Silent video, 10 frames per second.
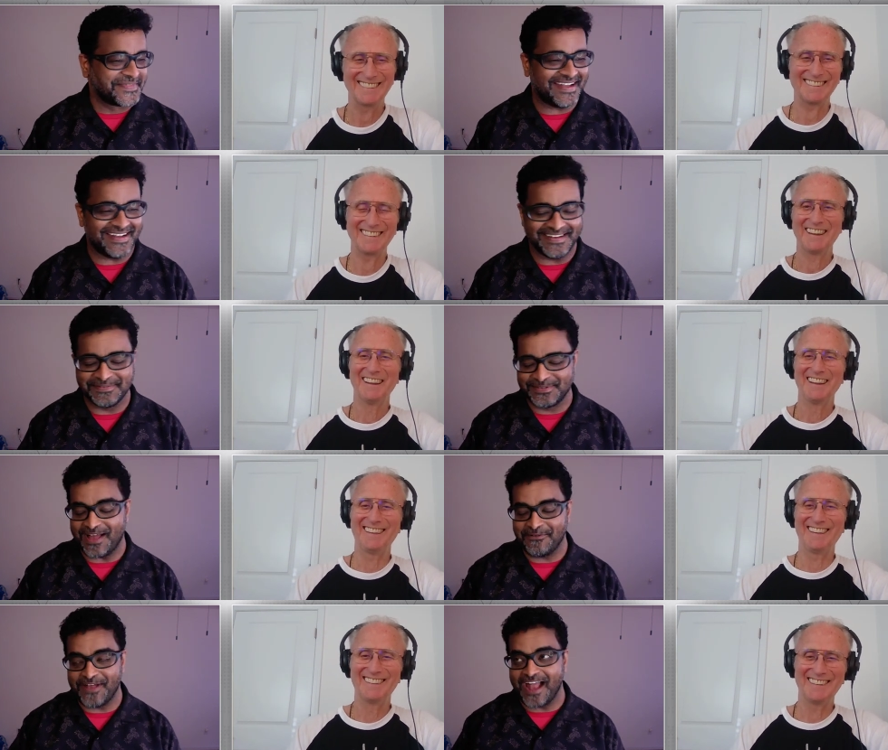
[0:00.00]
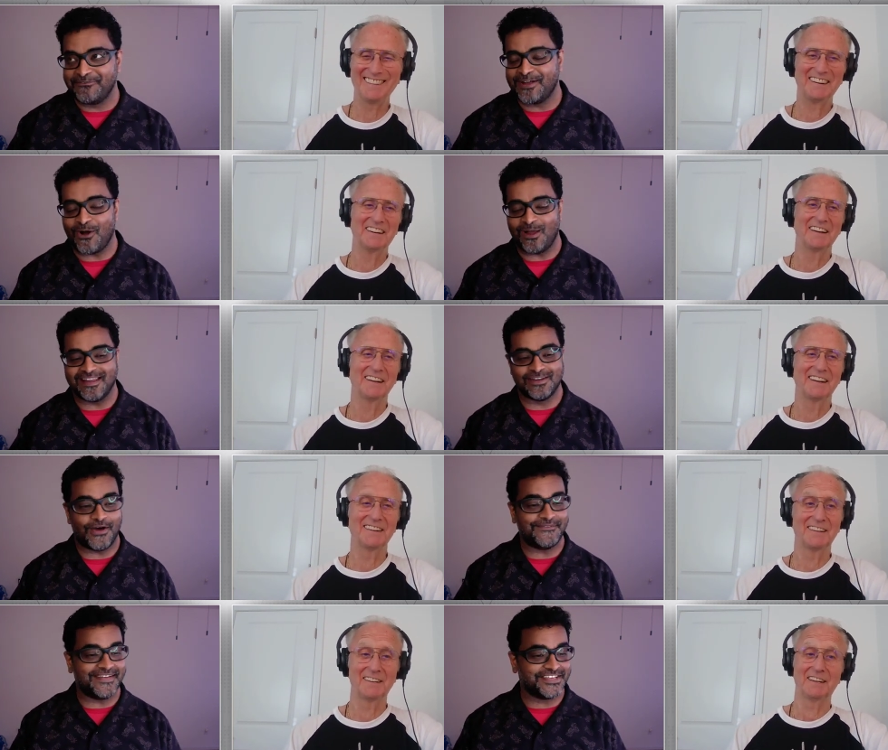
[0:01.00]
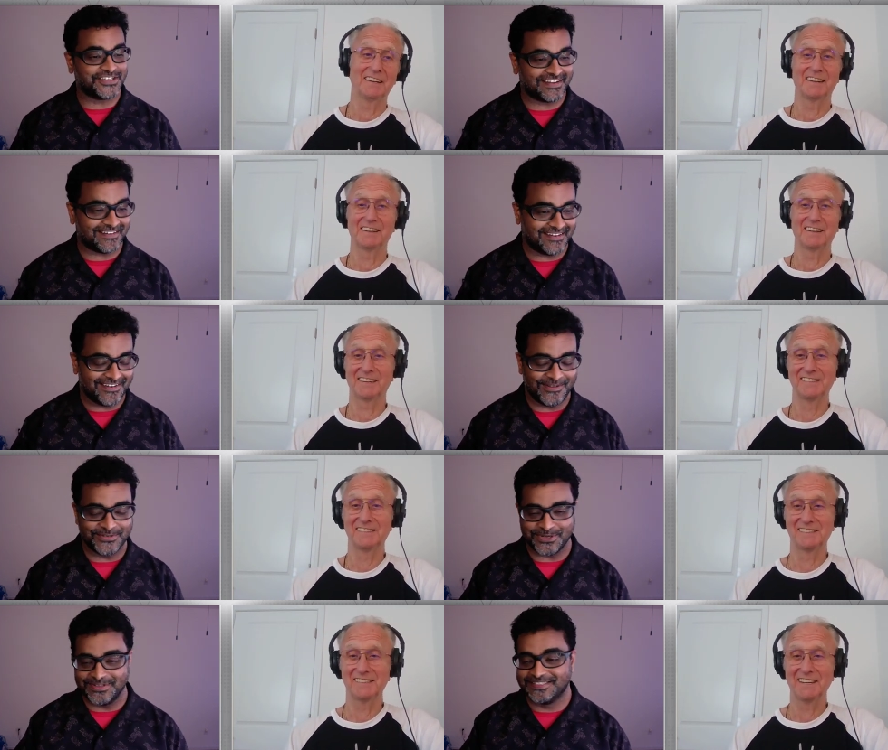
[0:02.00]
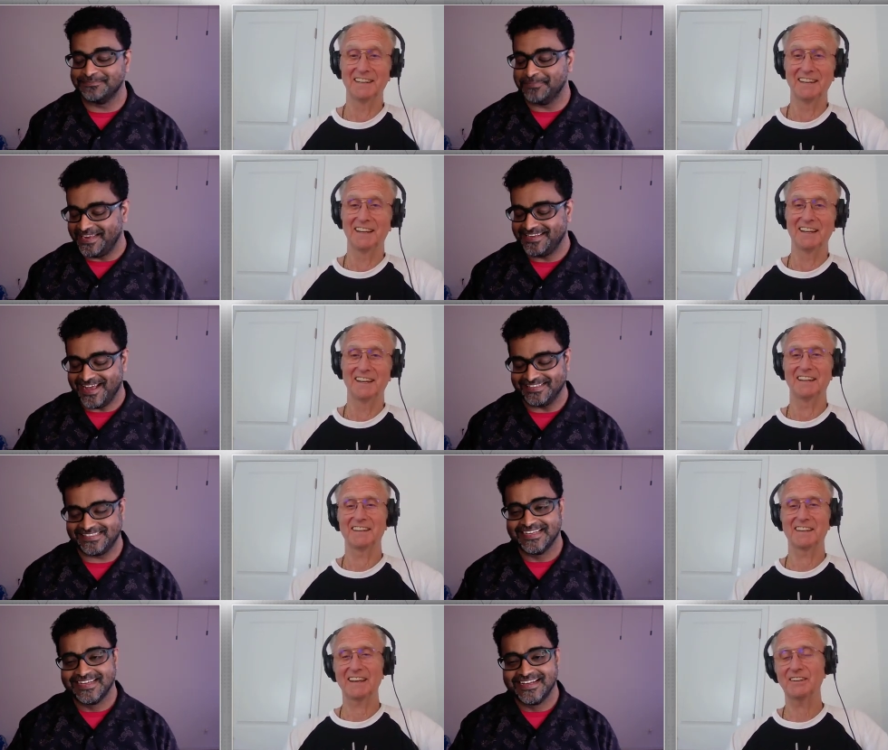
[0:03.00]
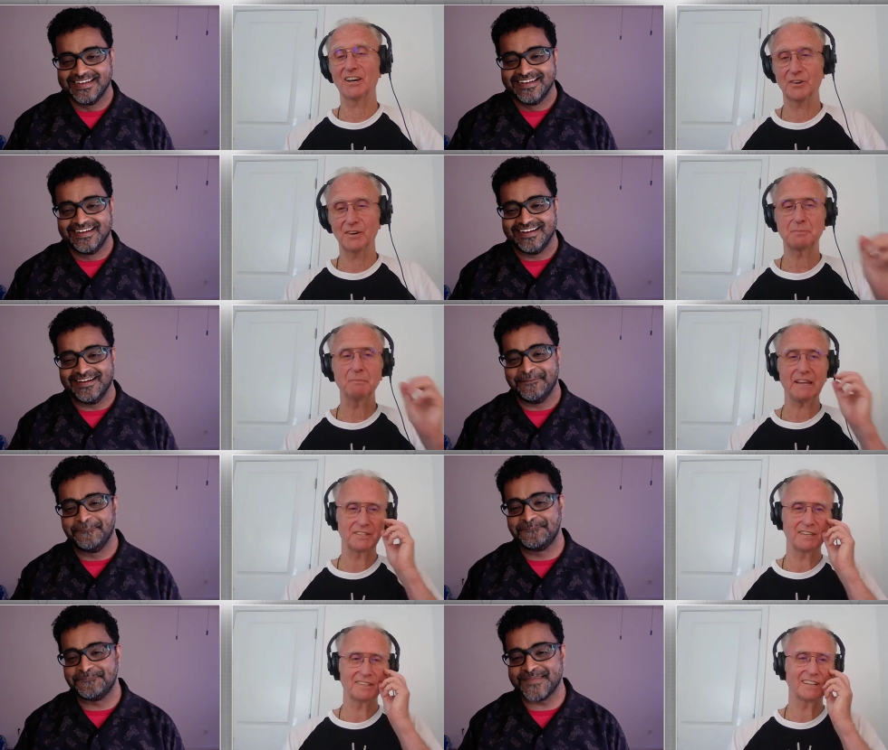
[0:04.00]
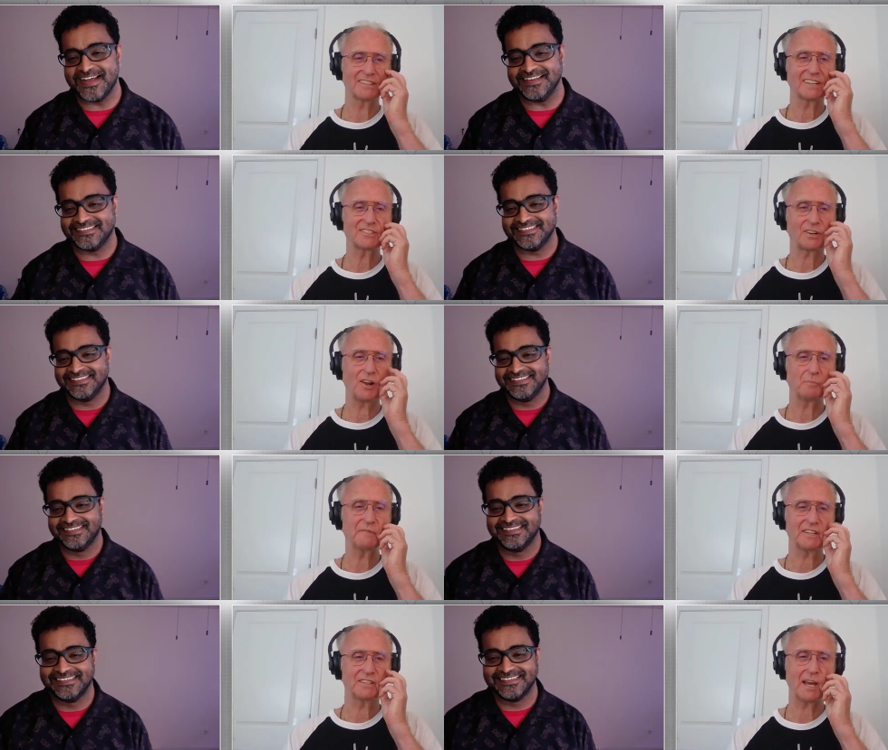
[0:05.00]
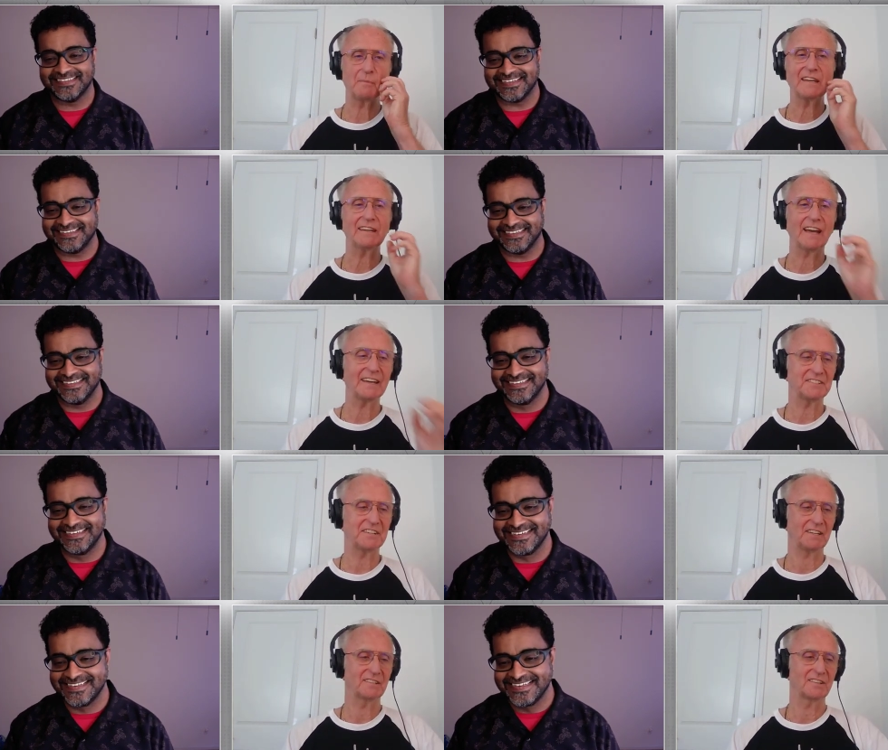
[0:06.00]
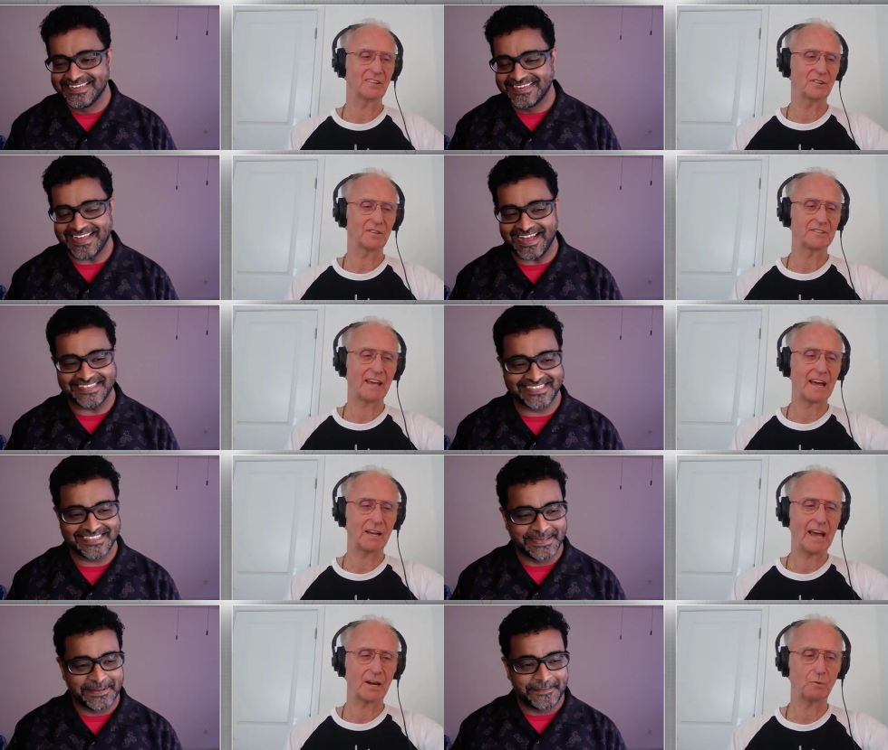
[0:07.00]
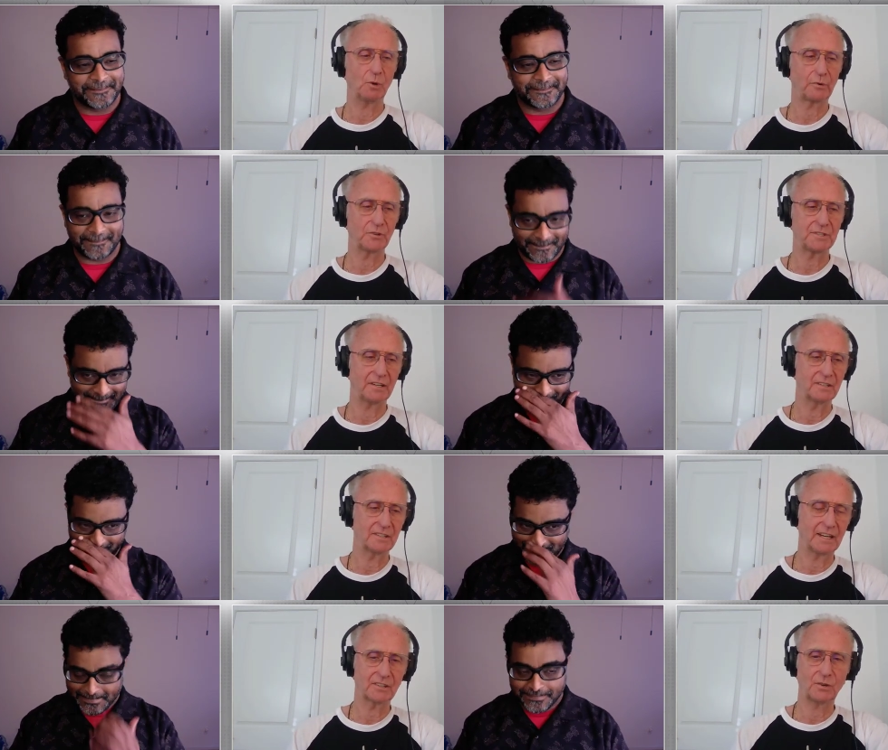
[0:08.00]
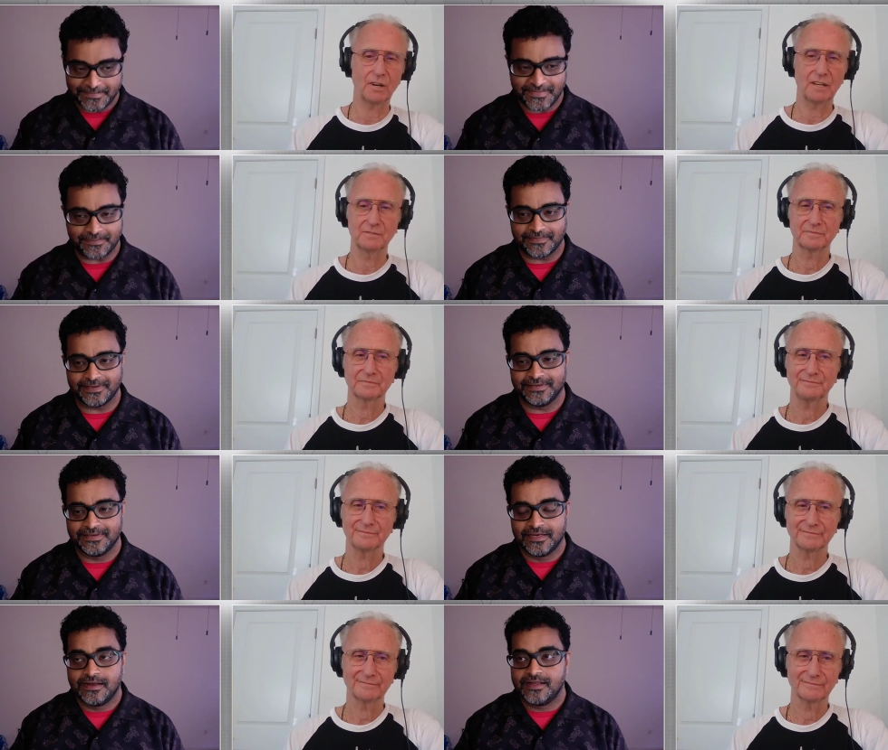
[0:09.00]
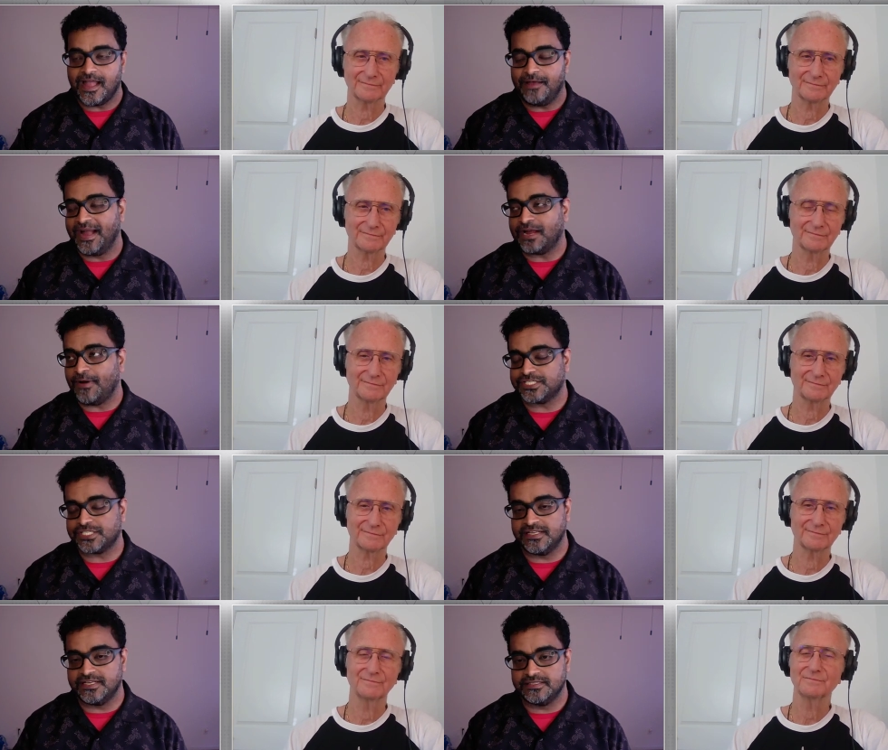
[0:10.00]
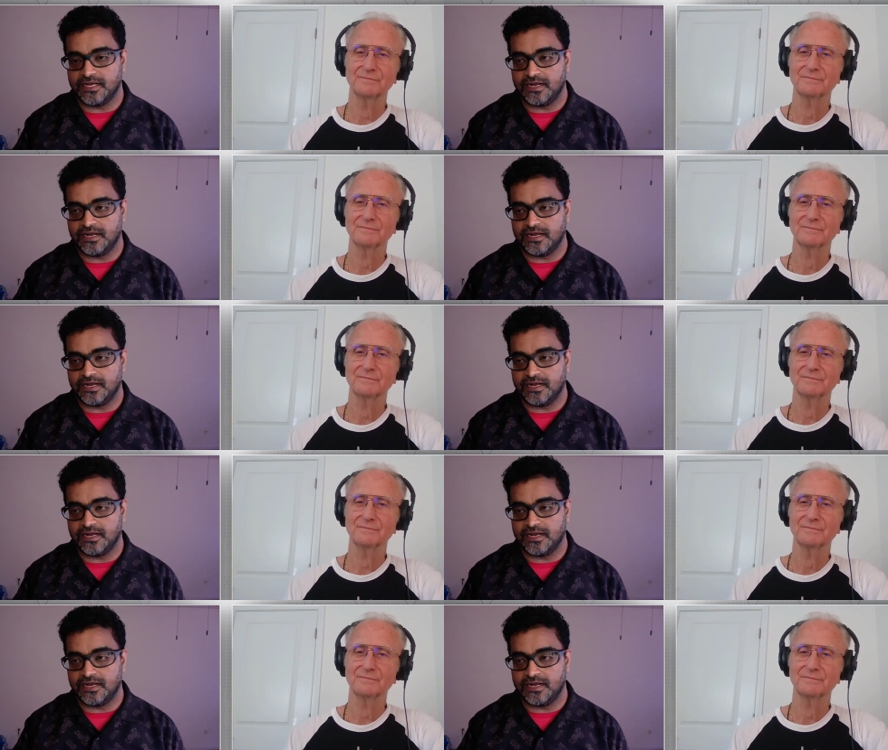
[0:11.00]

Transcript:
Speaker 1: Yeah, we call it non-vegetarian, you know. So it's meat, yes. Yeah, no, no, it's meat. It's, yes. it's
Speaker 2: called meat. M E A T. You know, it's yes. an, animal protein. Yeah, go on.
Speaker 1: Yeah, my question is,